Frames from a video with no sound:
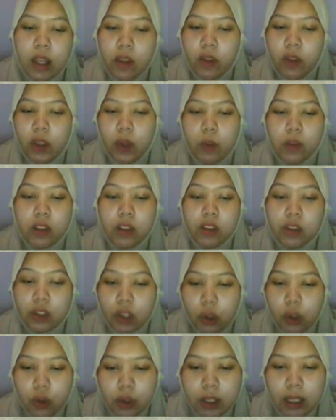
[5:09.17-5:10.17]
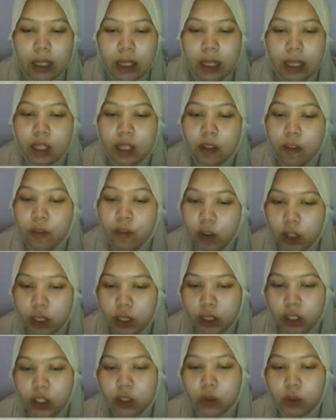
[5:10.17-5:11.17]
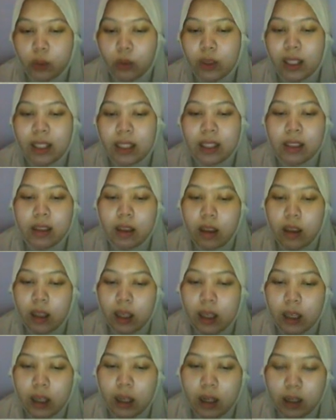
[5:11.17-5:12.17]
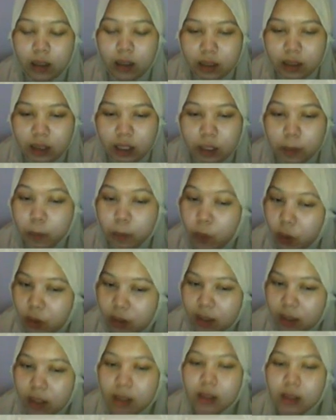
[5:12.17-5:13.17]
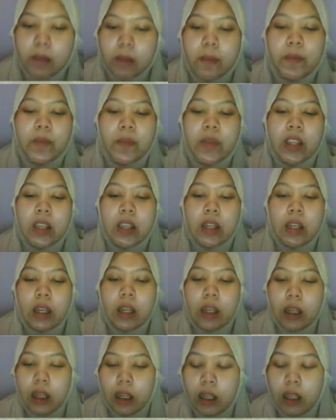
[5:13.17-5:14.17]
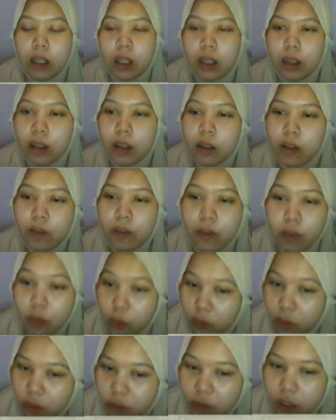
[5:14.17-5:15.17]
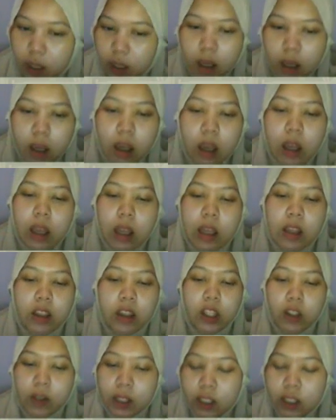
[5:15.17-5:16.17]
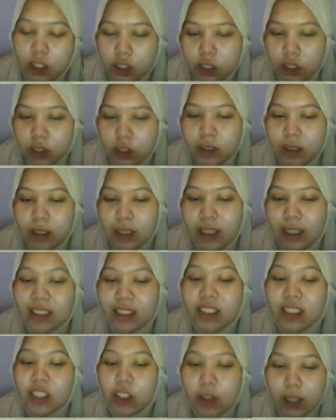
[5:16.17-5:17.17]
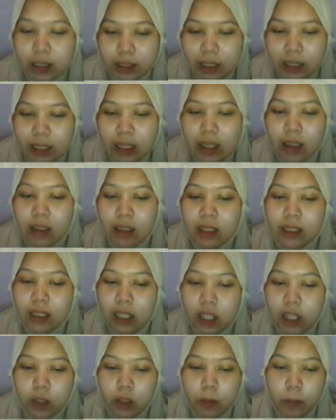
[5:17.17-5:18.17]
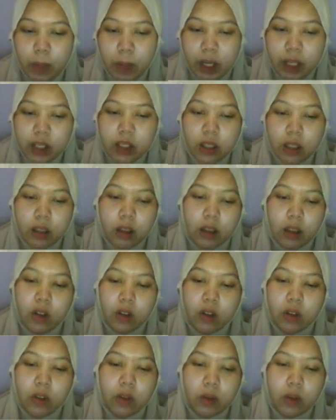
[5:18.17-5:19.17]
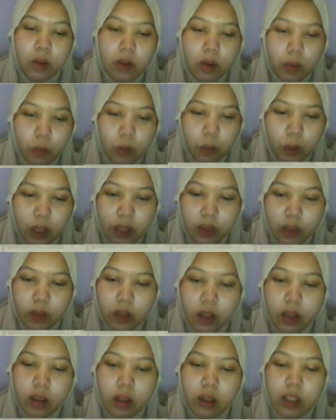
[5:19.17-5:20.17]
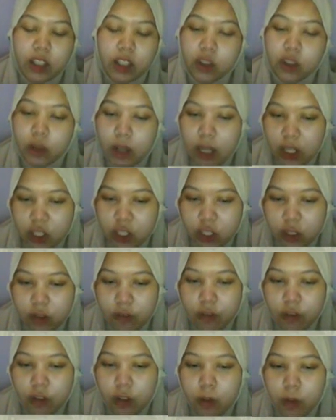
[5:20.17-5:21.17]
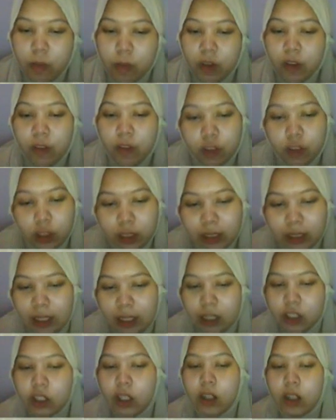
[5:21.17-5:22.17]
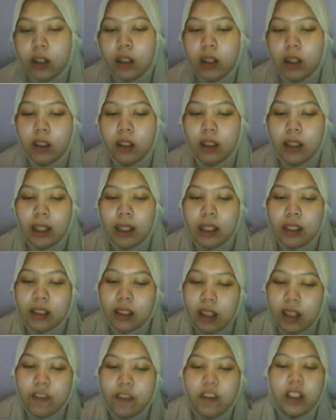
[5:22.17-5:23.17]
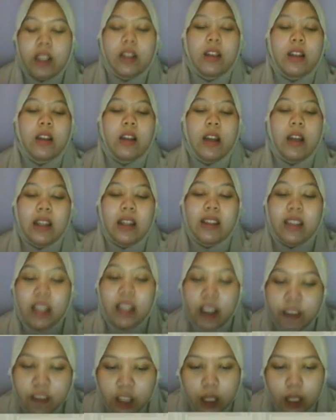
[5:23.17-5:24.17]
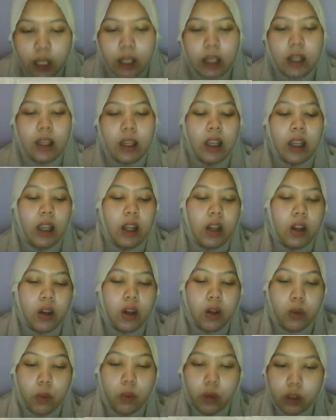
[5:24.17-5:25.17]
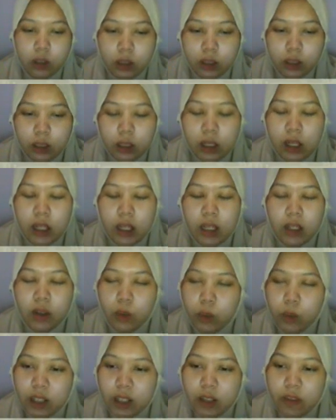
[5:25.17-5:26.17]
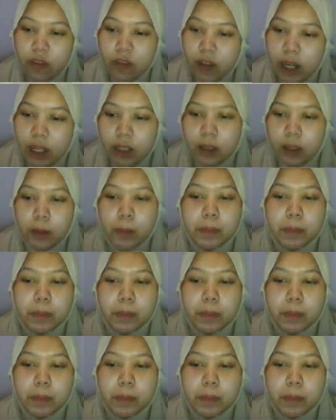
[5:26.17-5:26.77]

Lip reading: they were stored in a folder to ease the analysis process. And fourth, the researchers extracted the title page along with the introduction from the full text article and saved it in a Word file.